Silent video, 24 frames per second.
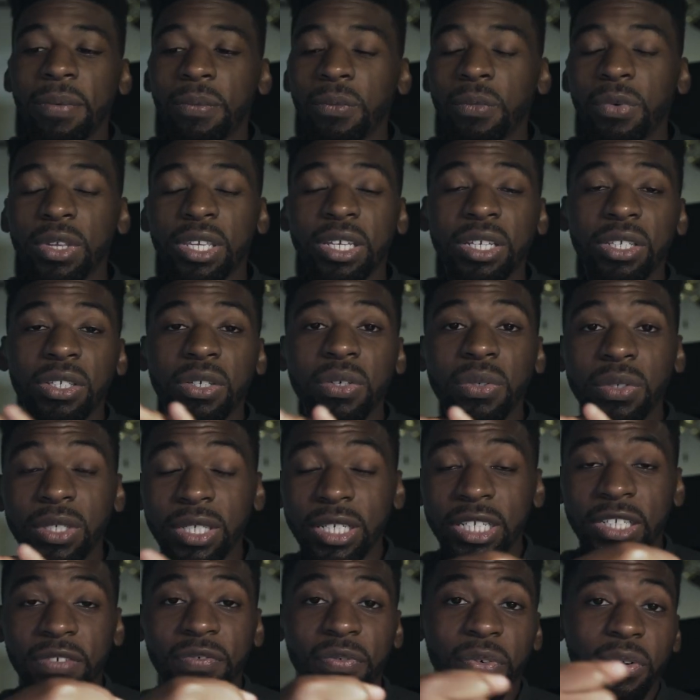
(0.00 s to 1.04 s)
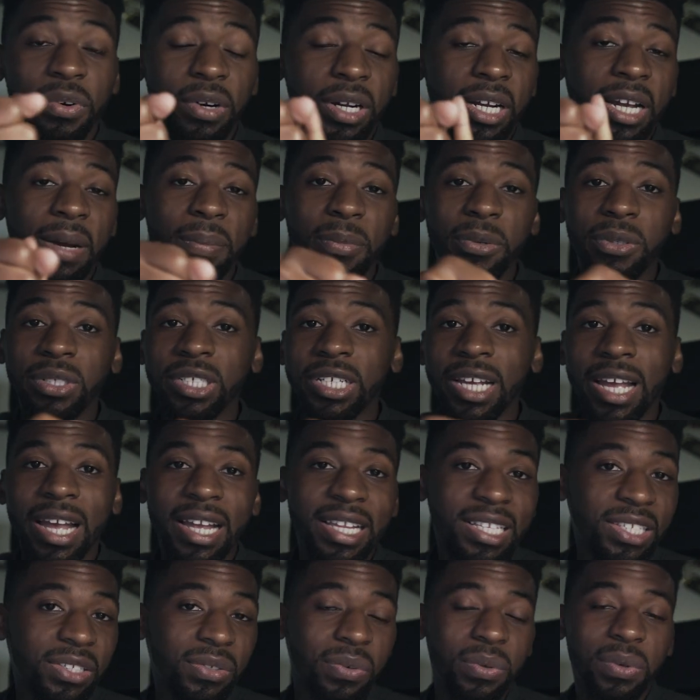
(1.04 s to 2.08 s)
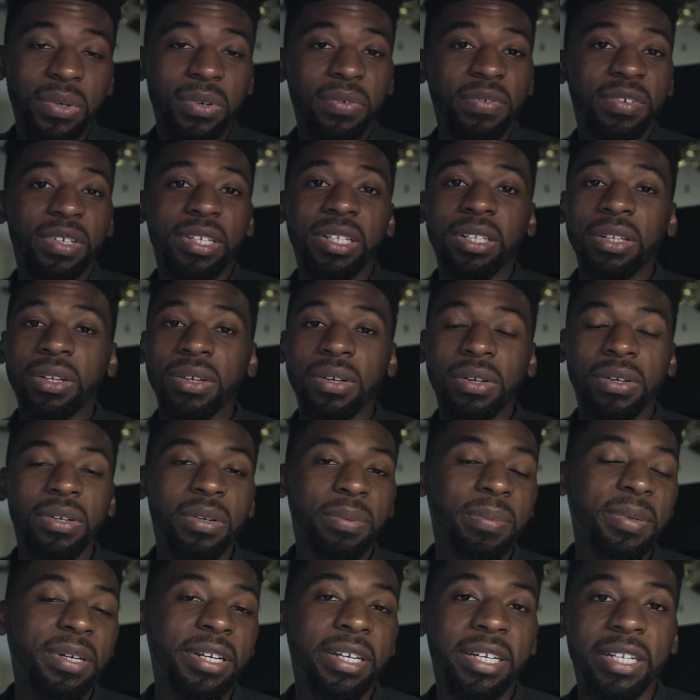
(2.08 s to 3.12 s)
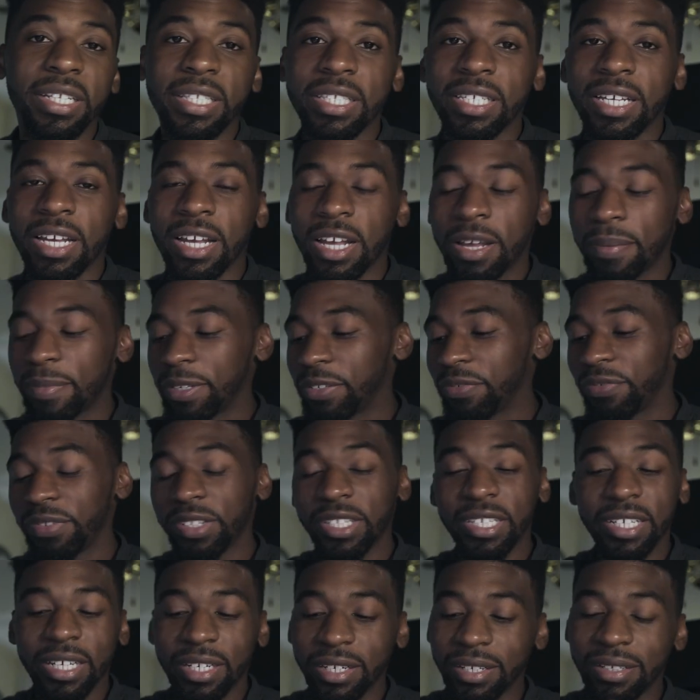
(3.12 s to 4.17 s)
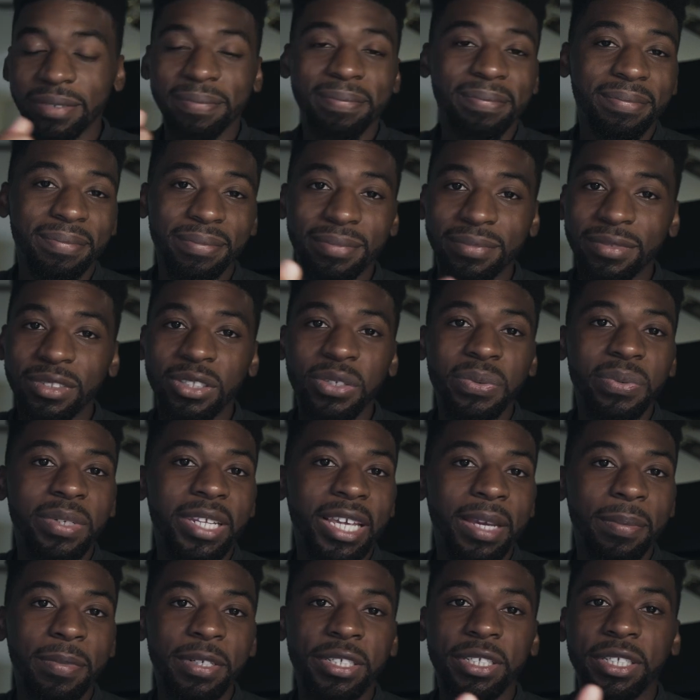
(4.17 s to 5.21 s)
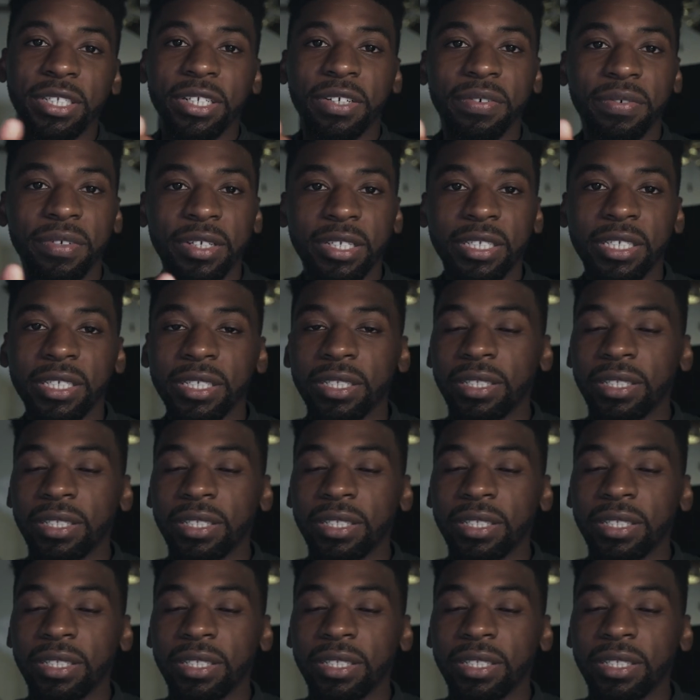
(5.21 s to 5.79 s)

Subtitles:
when you're using this for a couple shots or over a long period of time, it's really gonna do damage to your wrist.